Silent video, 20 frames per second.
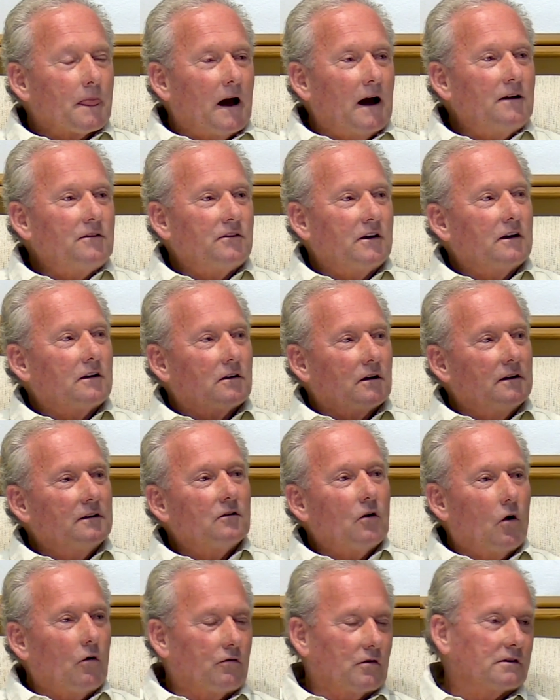I
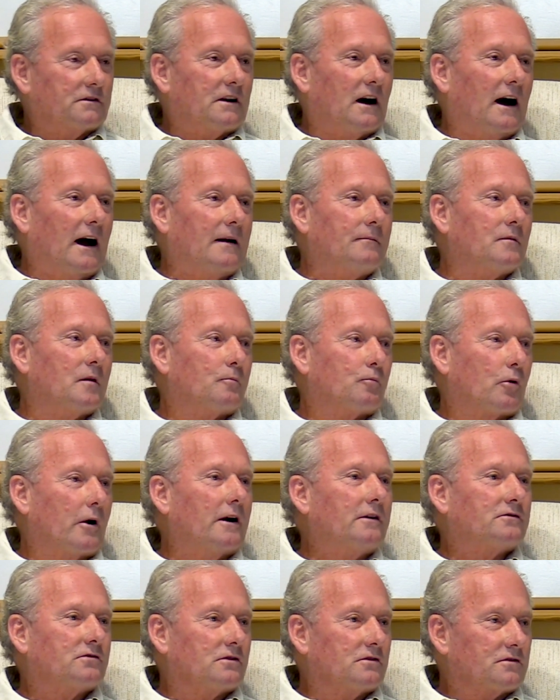think over time the
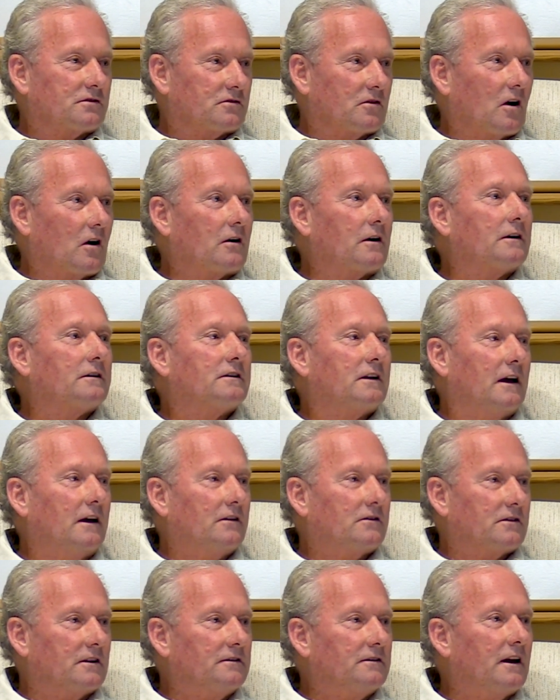preachers started
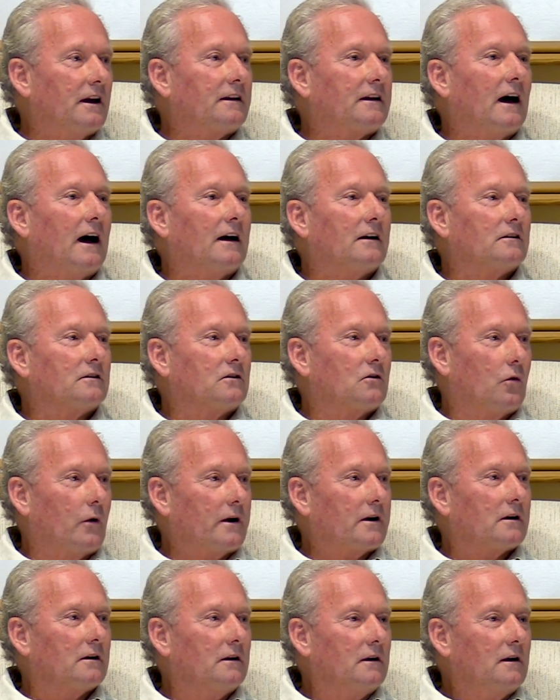teaching. They got
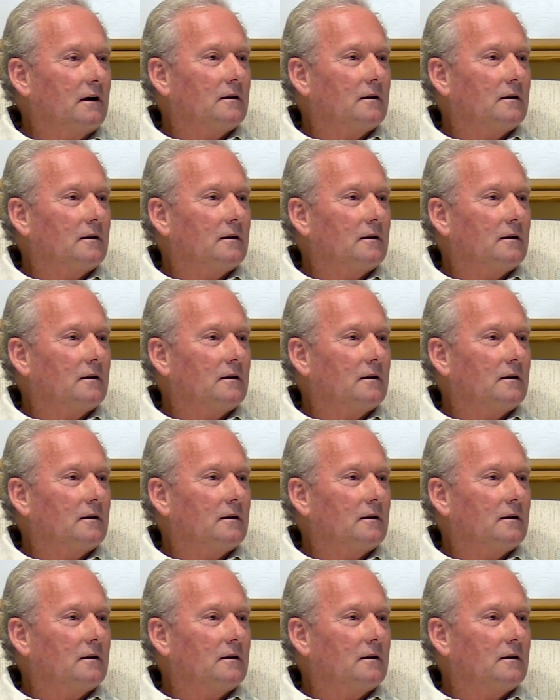quick,